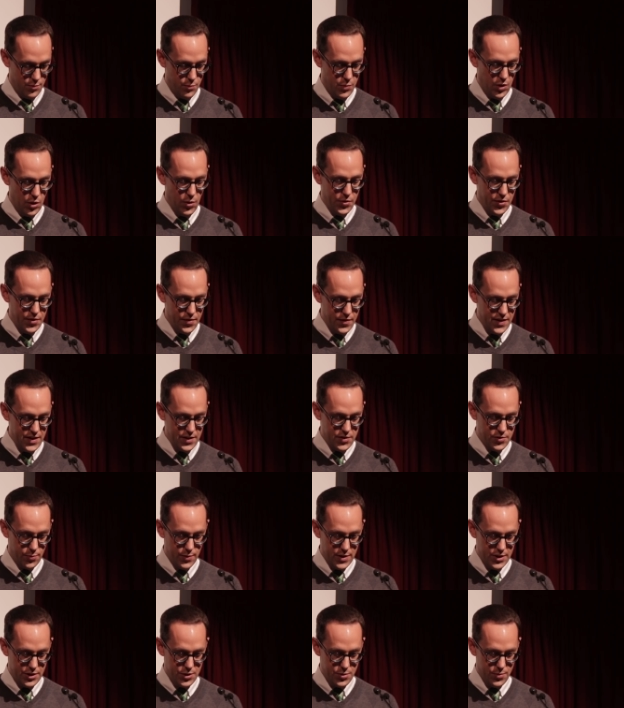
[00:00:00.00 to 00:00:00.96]
Both of
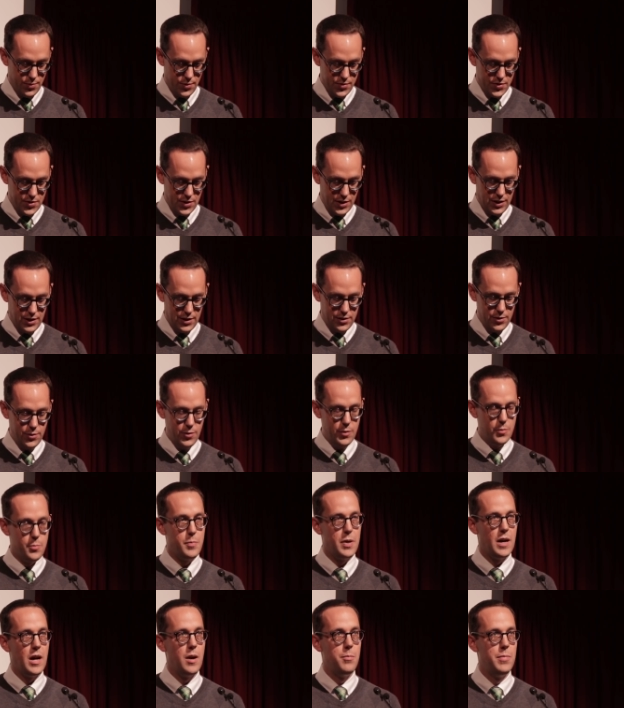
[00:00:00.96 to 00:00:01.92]
these rituals
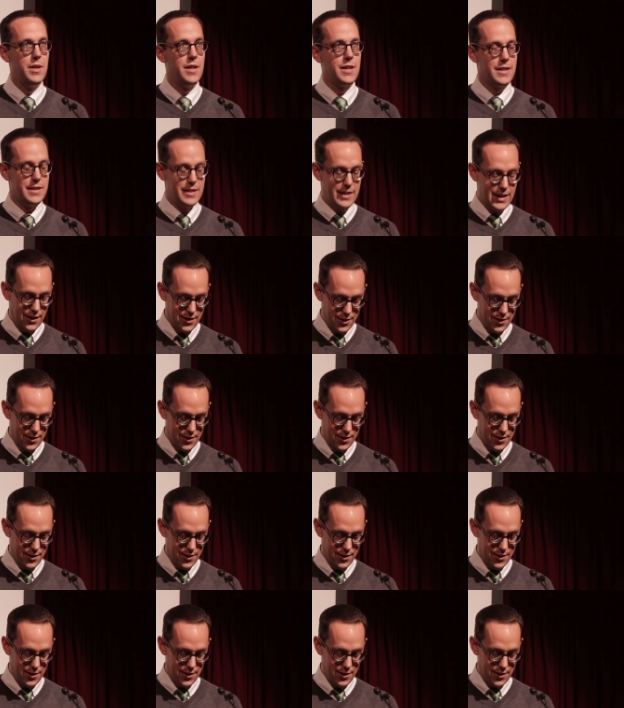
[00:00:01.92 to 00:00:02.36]
include public